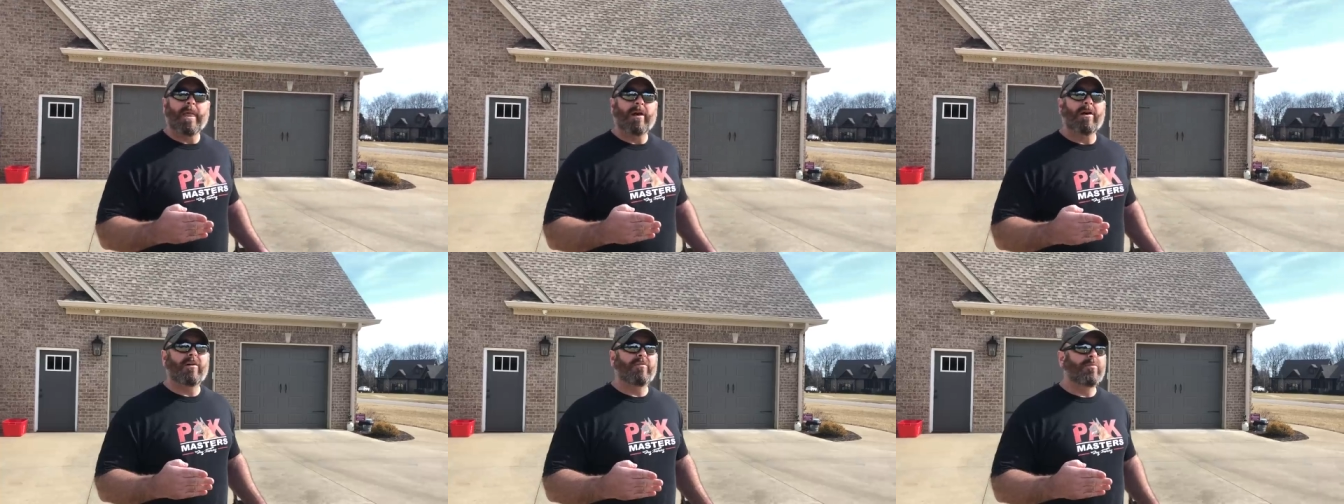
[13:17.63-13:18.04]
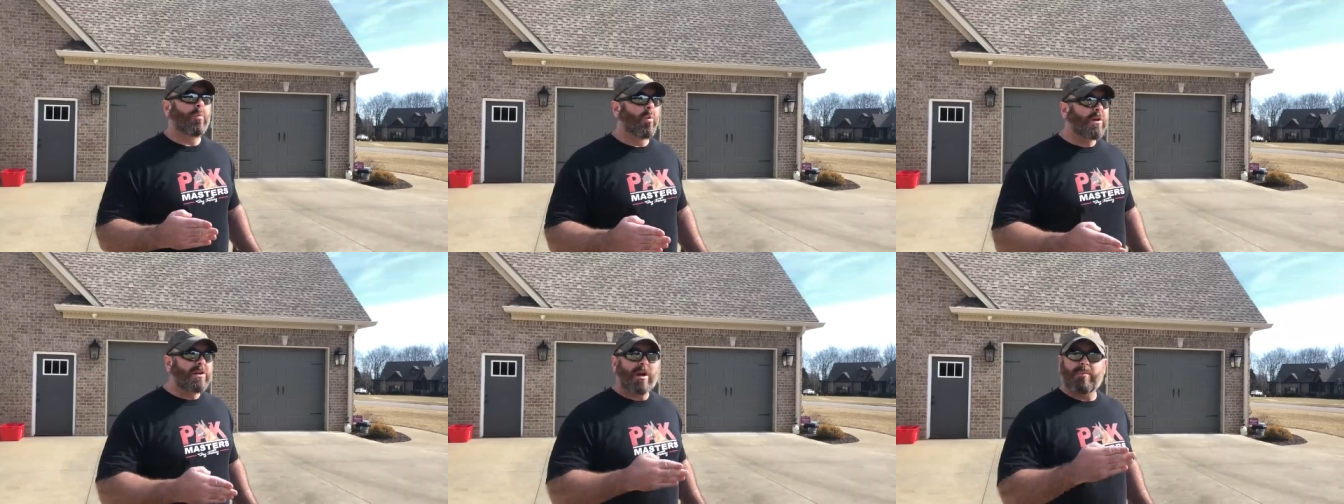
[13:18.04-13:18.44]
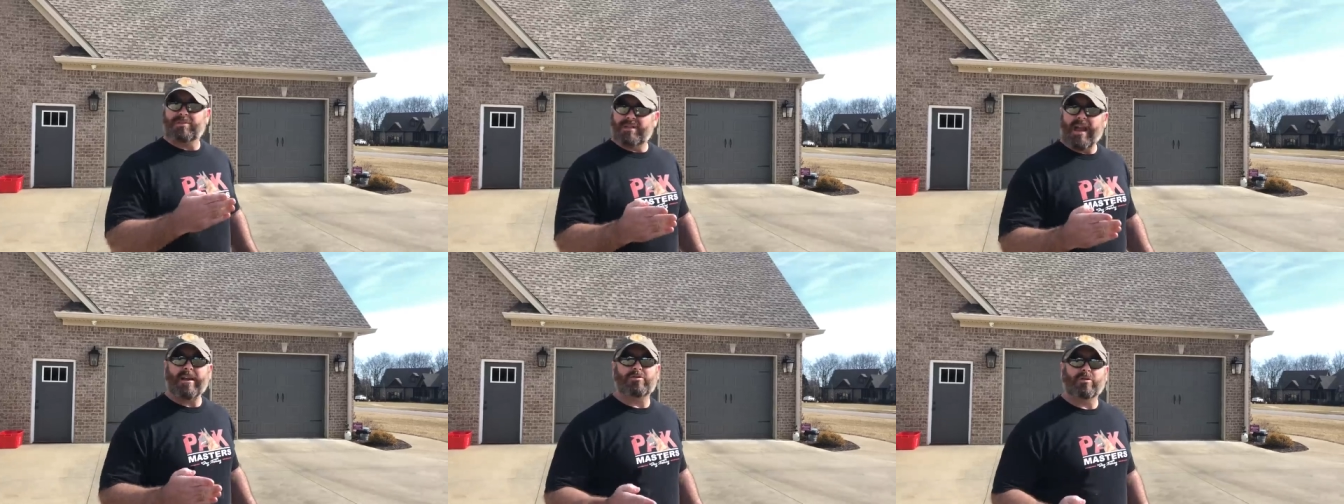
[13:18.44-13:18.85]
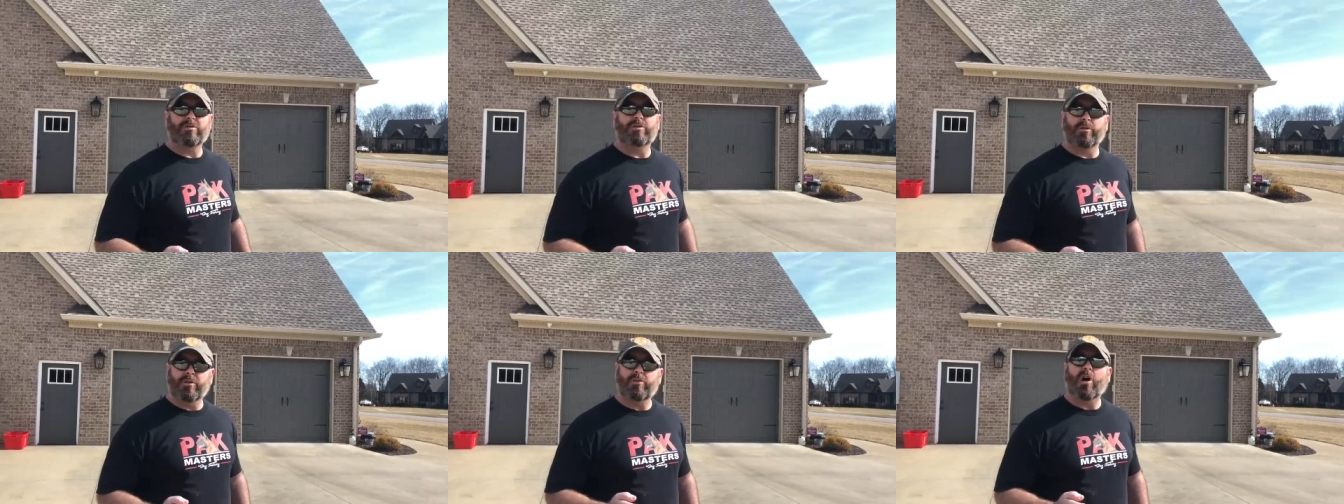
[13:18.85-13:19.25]
of what comes natural
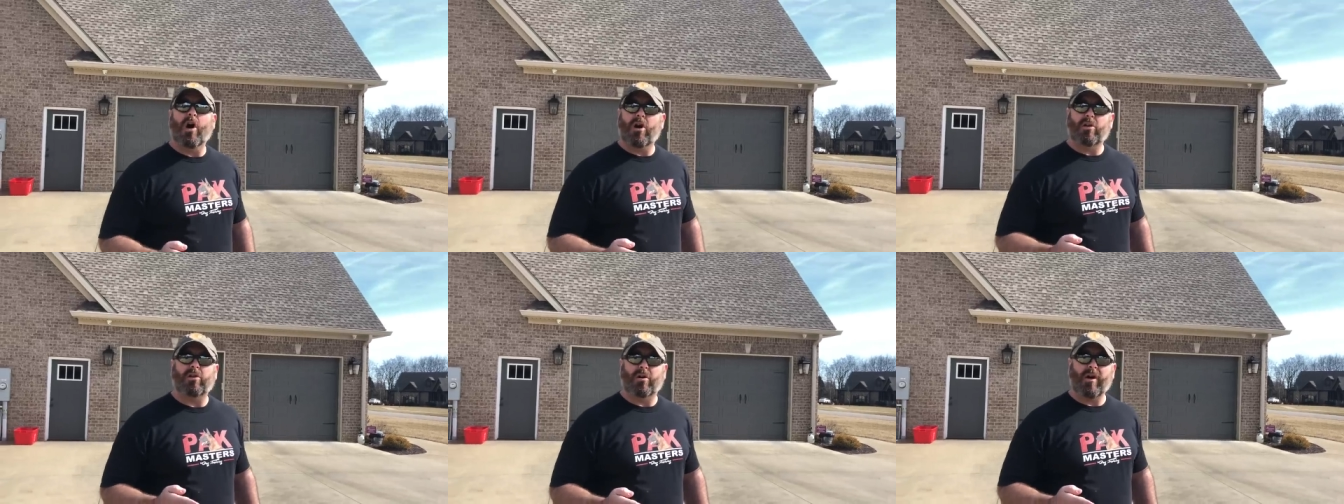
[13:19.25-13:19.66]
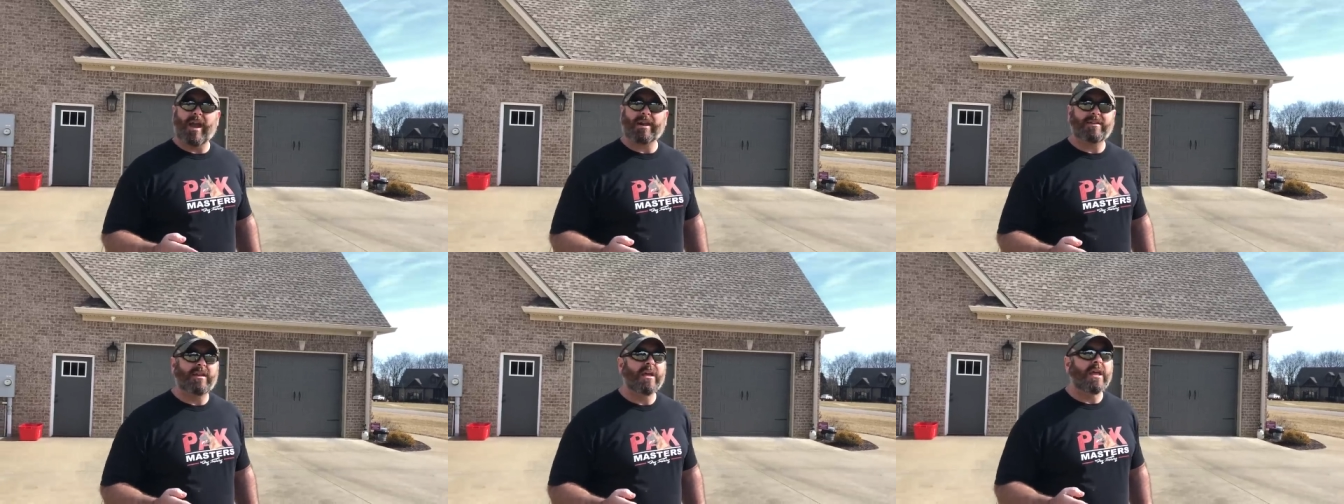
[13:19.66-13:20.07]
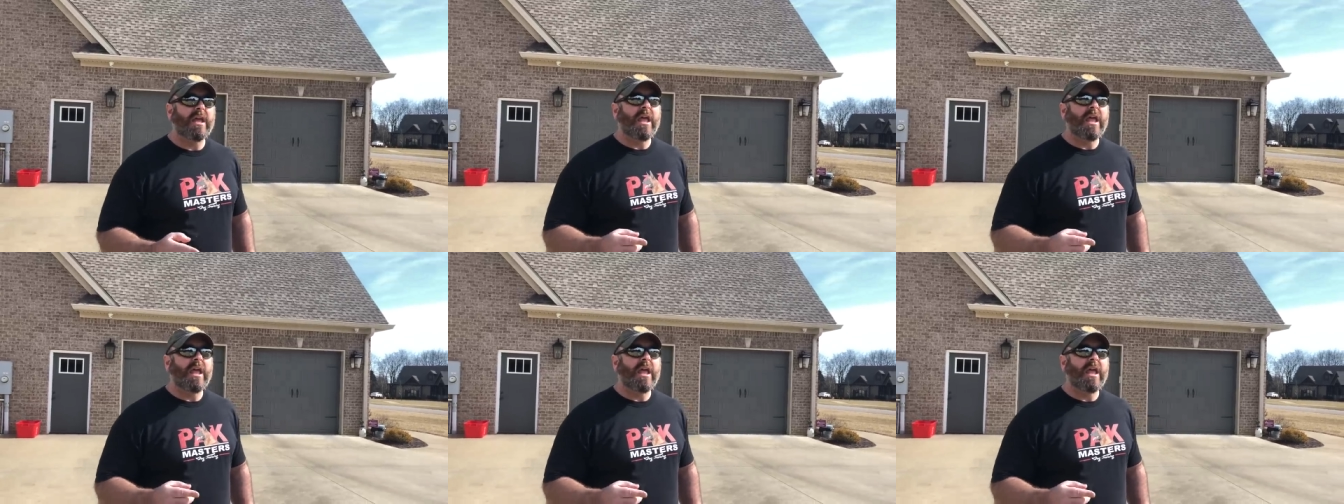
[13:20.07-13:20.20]
to a dog, correct?